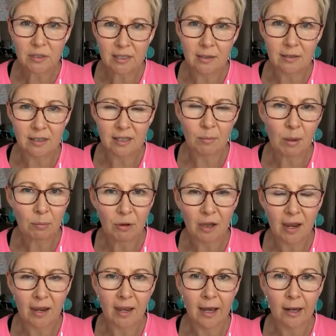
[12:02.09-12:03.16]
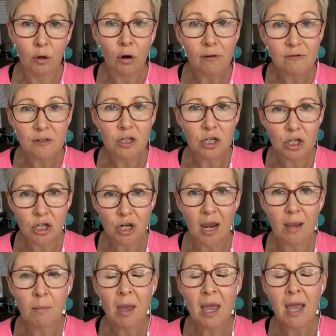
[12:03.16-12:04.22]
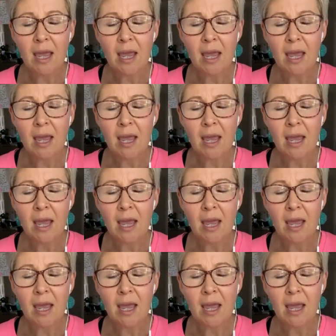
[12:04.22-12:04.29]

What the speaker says: things can be playing out, and often shame